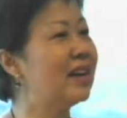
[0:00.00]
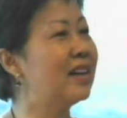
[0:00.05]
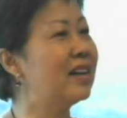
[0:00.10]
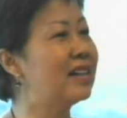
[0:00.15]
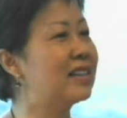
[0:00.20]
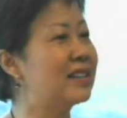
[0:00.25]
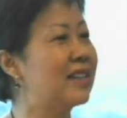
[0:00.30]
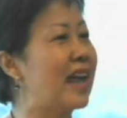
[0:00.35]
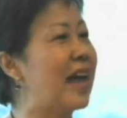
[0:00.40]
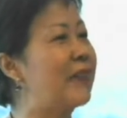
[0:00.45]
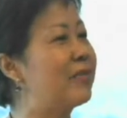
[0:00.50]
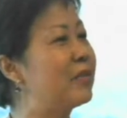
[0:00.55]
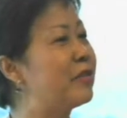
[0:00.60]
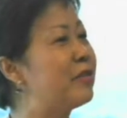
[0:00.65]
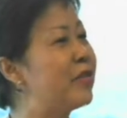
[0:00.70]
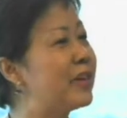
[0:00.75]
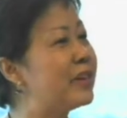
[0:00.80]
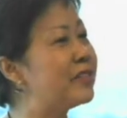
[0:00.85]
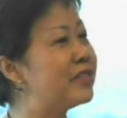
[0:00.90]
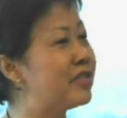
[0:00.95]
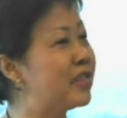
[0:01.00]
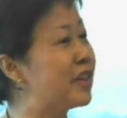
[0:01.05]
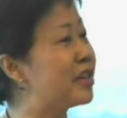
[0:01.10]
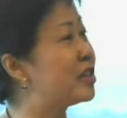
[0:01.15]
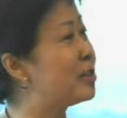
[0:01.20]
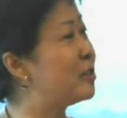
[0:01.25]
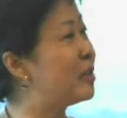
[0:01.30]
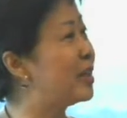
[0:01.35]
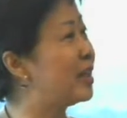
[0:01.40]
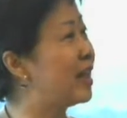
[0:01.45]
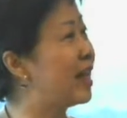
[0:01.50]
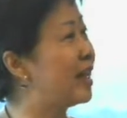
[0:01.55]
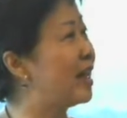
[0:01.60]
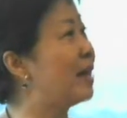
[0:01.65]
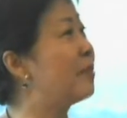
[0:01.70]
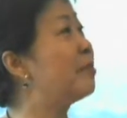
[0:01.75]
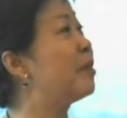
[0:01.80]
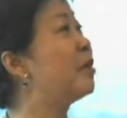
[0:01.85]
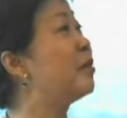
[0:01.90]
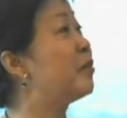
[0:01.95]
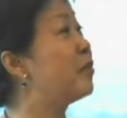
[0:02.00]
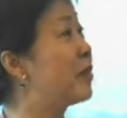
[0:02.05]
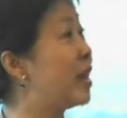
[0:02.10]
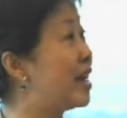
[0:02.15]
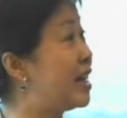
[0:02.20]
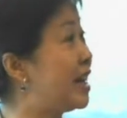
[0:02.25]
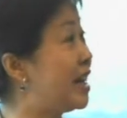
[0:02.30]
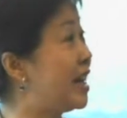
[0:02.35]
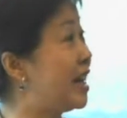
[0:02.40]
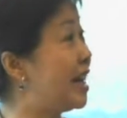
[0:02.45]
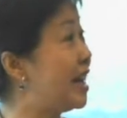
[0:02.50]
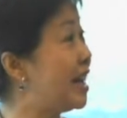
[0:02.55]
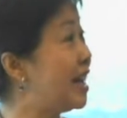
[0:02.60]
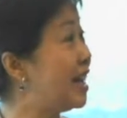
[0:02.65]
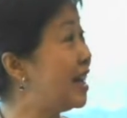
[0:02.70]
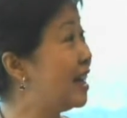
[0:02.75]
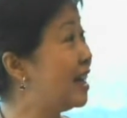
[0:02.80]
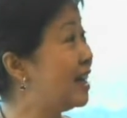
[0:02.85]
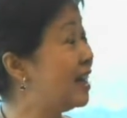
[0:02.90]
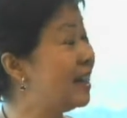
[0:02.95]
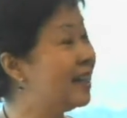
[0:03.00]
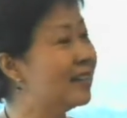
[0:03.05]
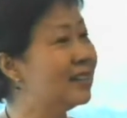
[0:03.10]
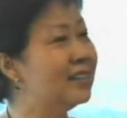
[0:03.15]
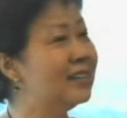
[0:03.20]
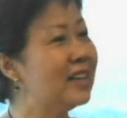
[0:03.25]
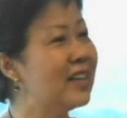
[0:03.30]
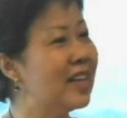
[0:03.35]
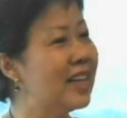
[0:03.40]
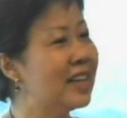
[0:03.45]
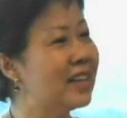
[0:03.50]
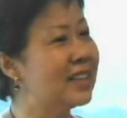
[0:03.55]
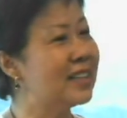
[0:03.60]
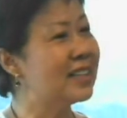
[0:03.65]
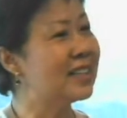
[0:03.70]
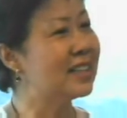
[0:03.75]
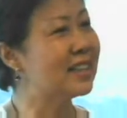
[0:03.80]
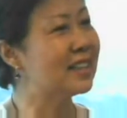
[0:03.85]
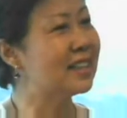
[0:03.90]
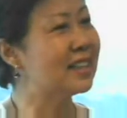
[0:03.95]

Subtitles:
it's like I have to face judgment and I'm not ready, you know? And